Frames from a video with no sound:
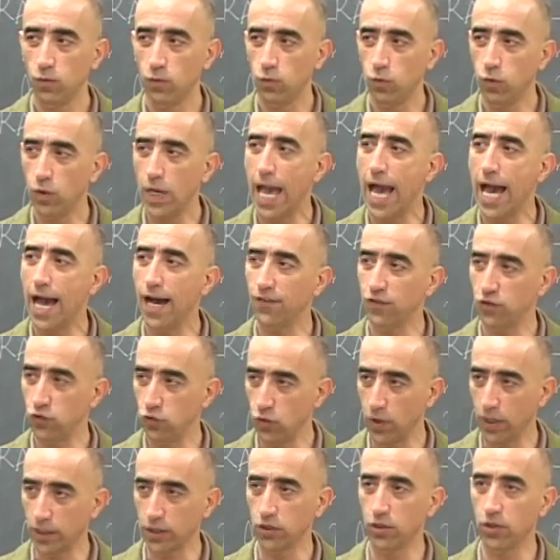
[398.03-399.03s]
we have
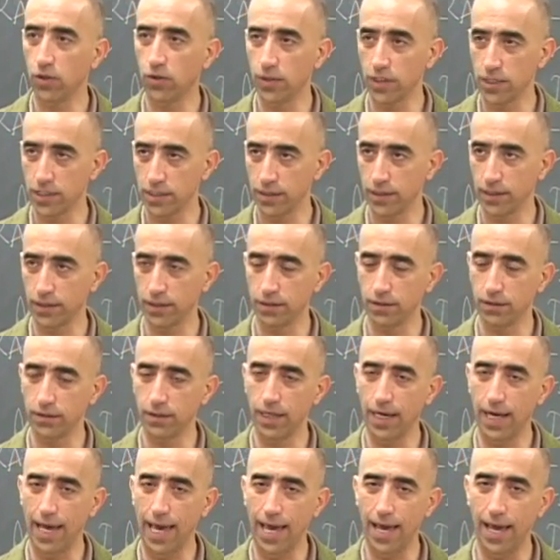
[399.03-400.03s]
to acknowledge that
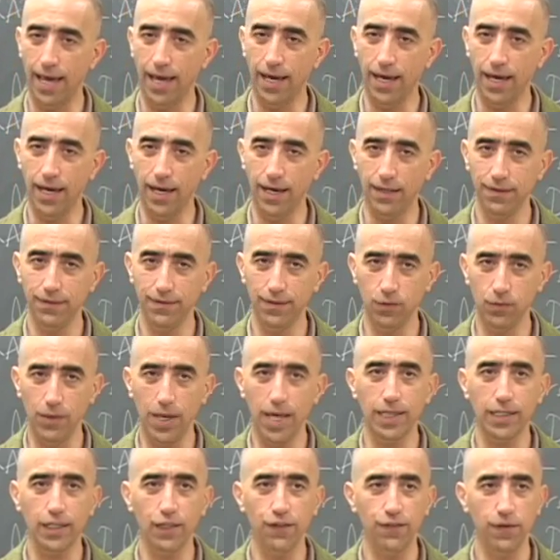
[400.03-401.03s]
the
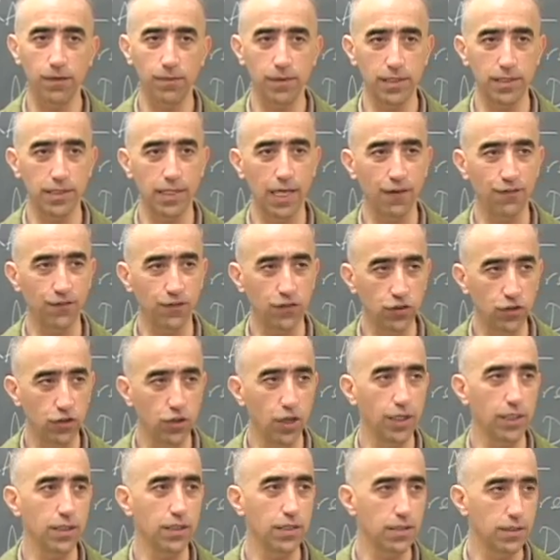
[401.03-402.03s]
radical feminists have
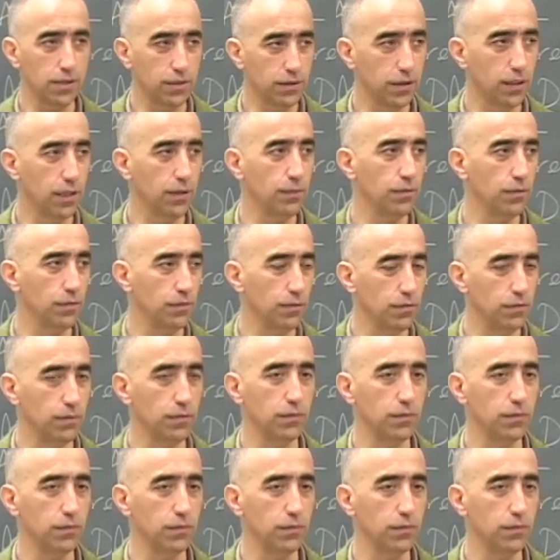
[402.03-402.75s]
gotten some